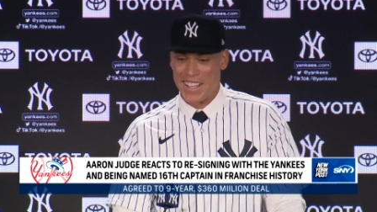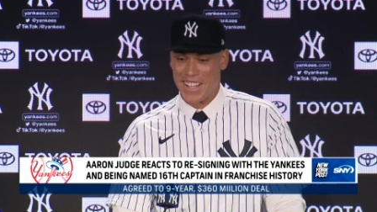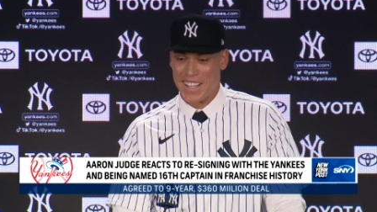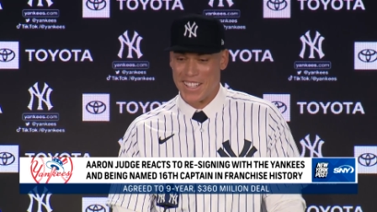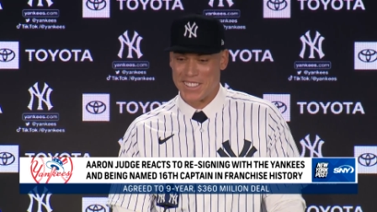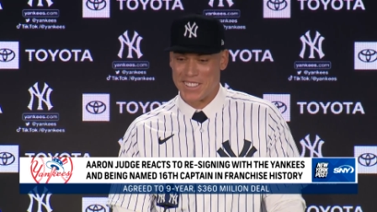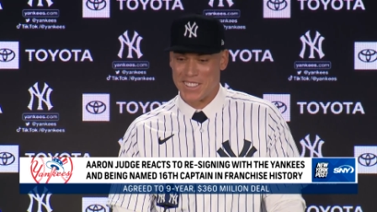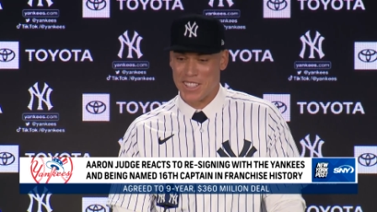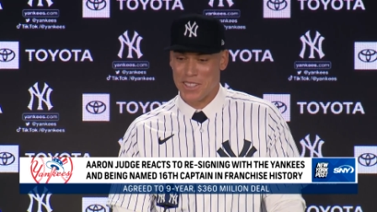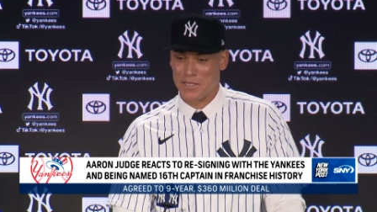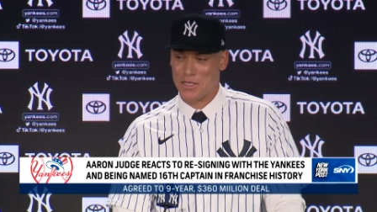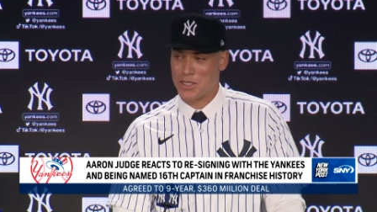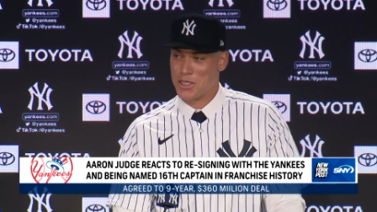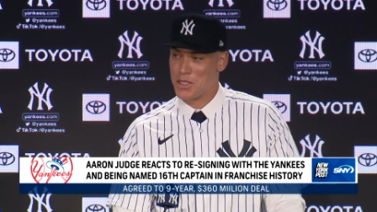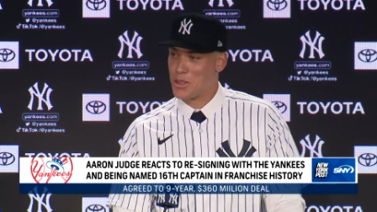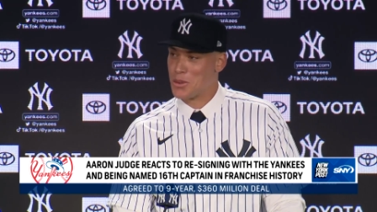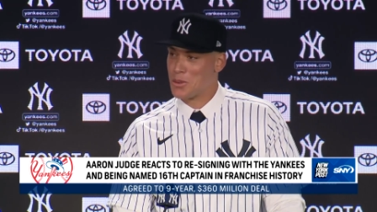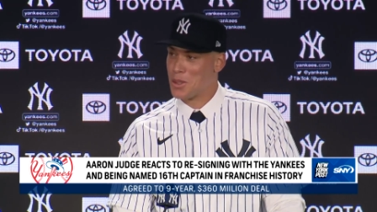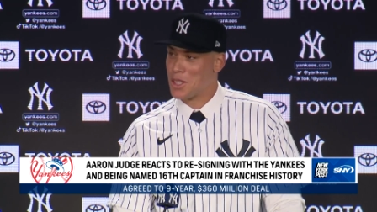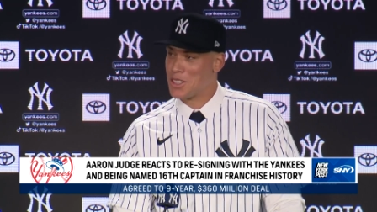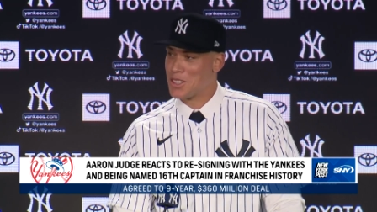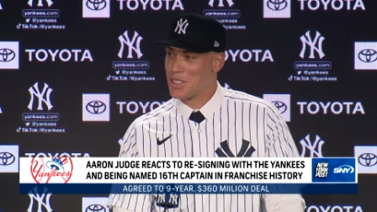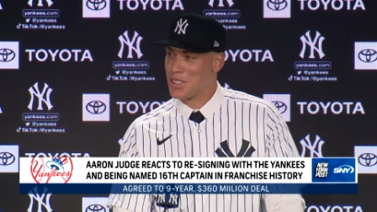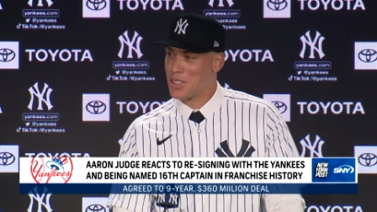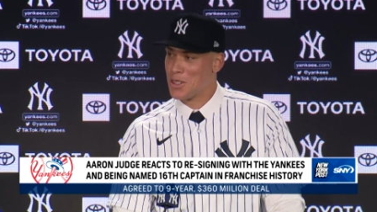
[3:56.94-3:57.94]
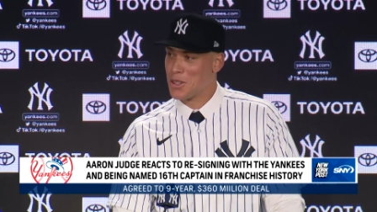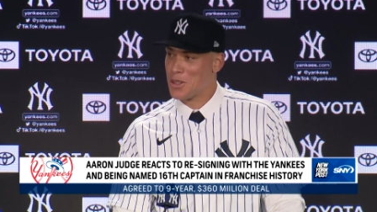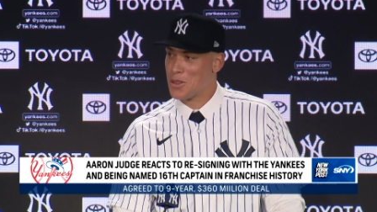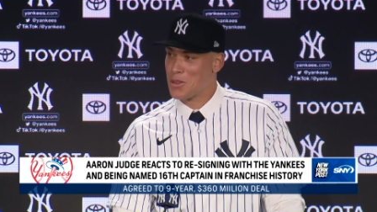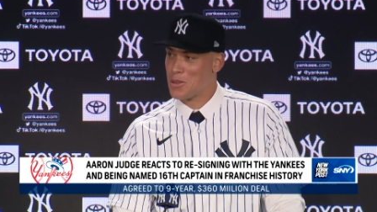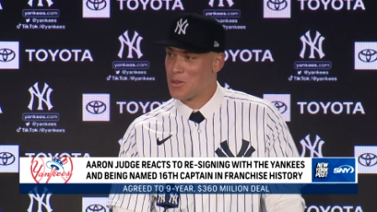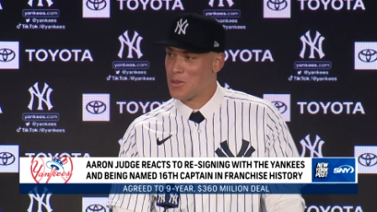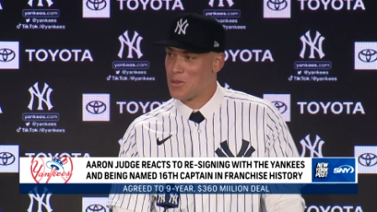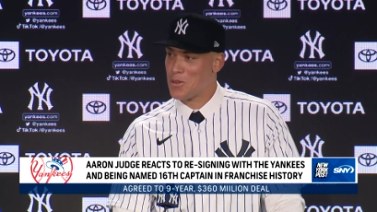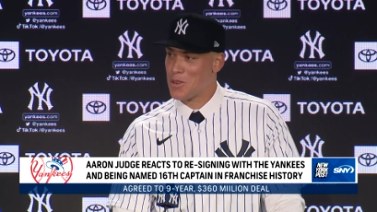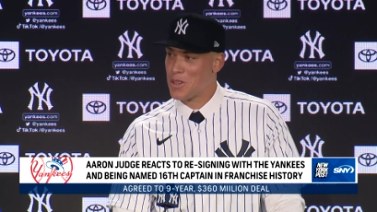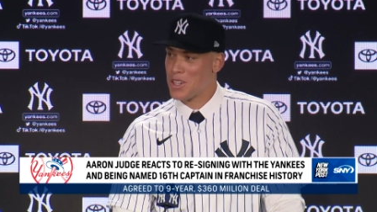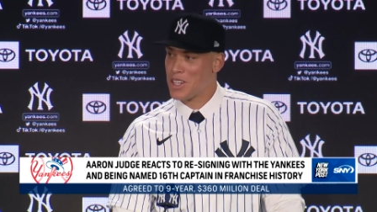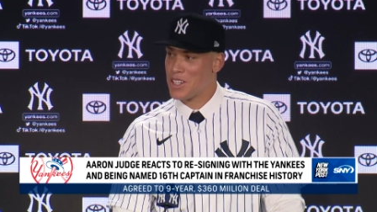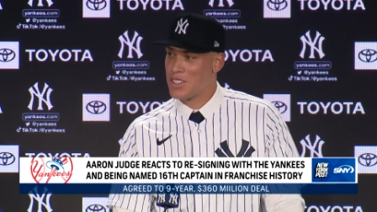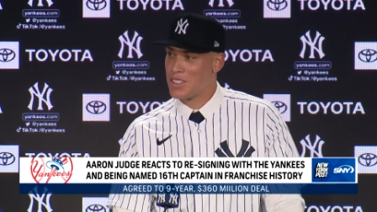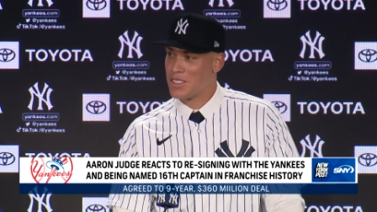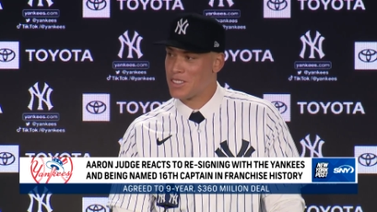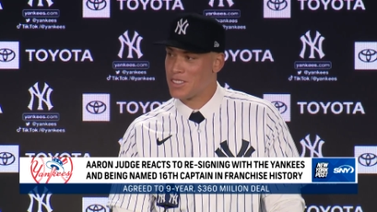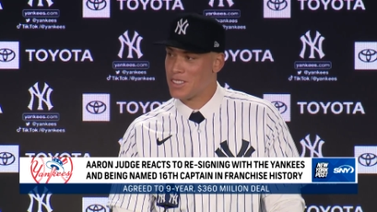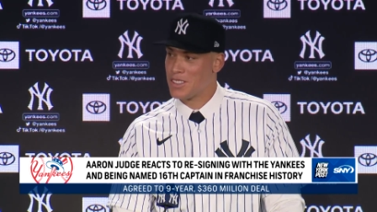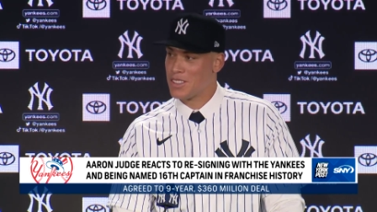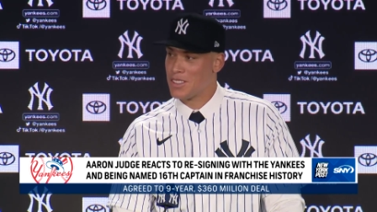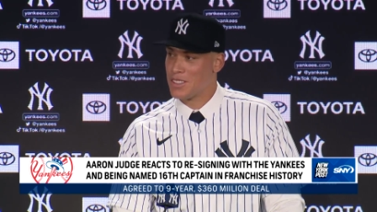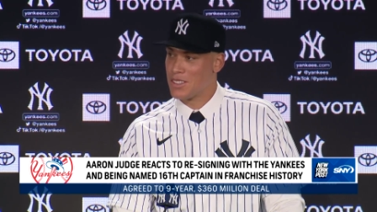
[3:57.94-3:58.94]
a tough situation going through free
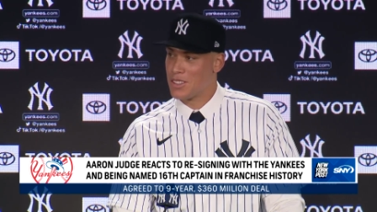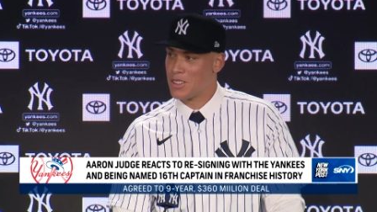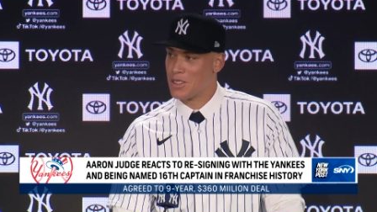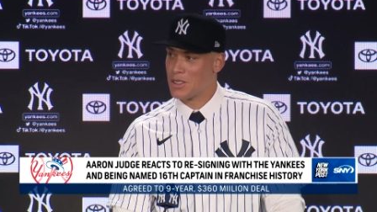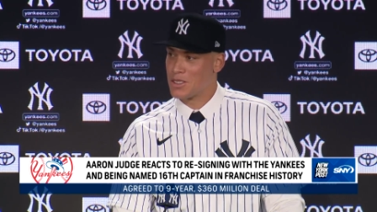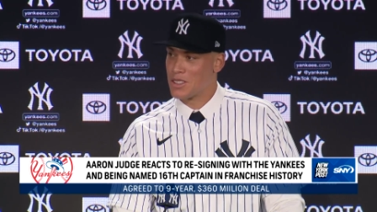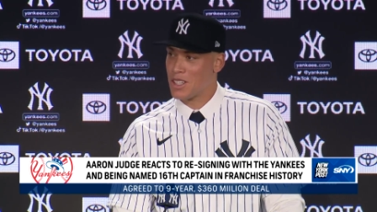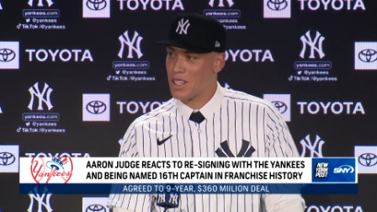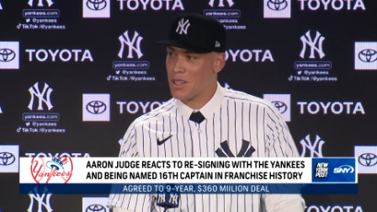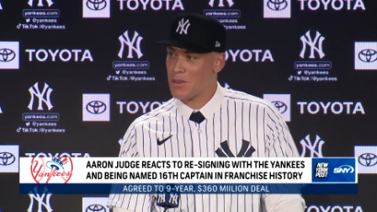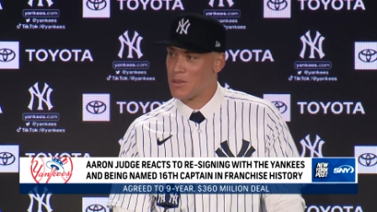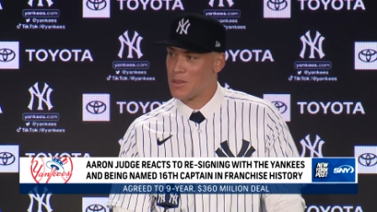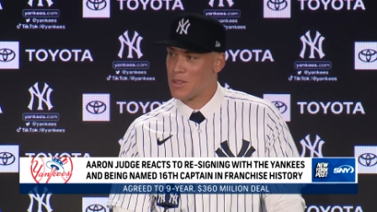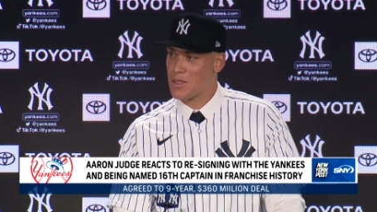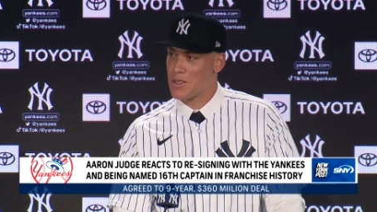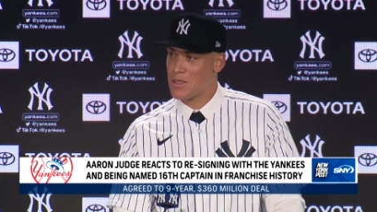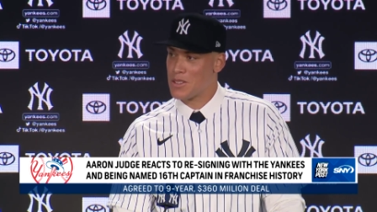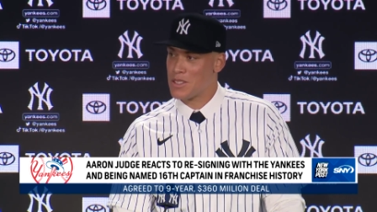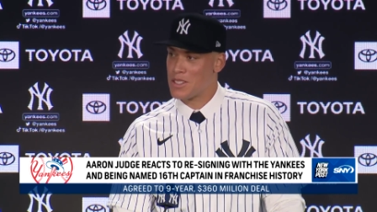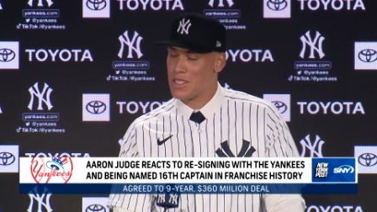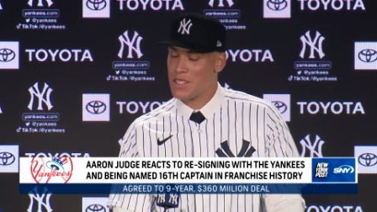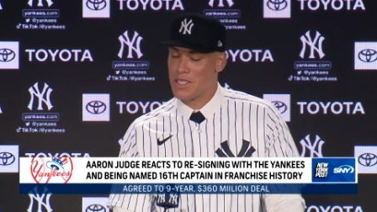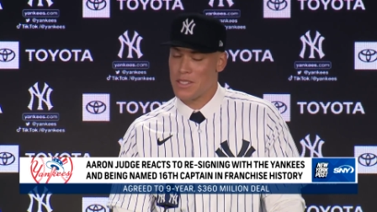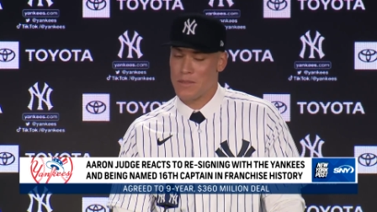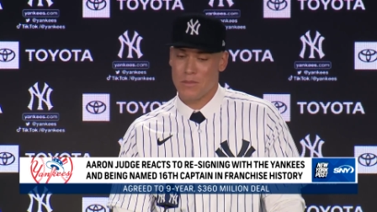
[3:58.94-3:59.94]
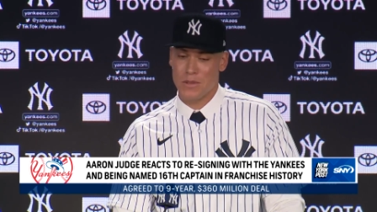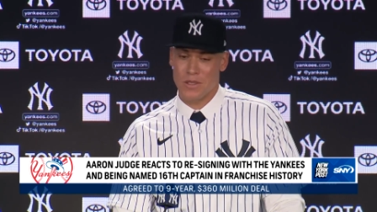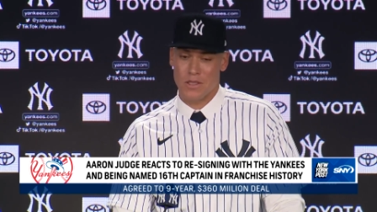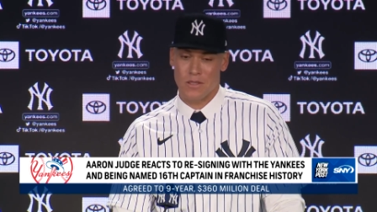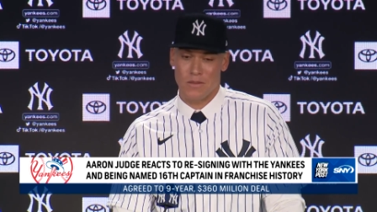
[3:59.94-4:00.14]
agency. You know, talking with other teams